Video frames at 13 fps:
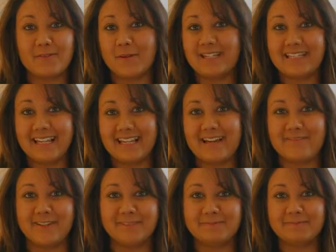
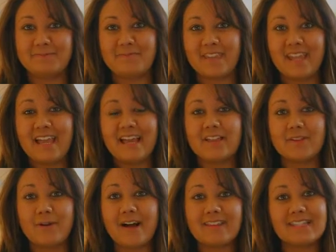2011.
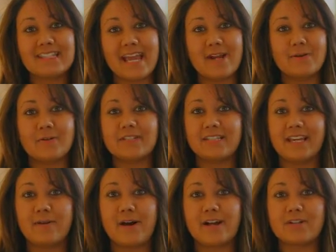Throughout the day, we'll see
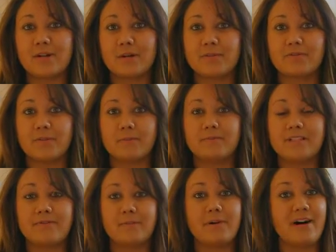workshops from
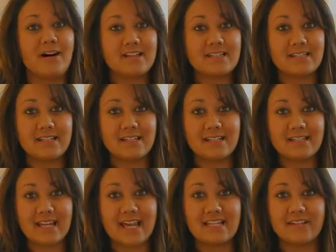different pastors
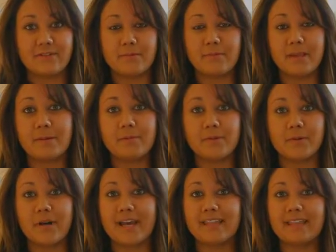and different people
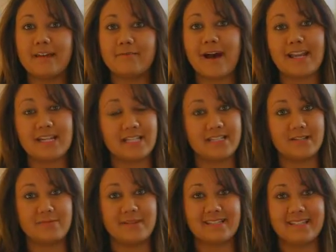in the evangelism
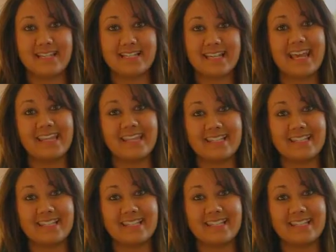business in the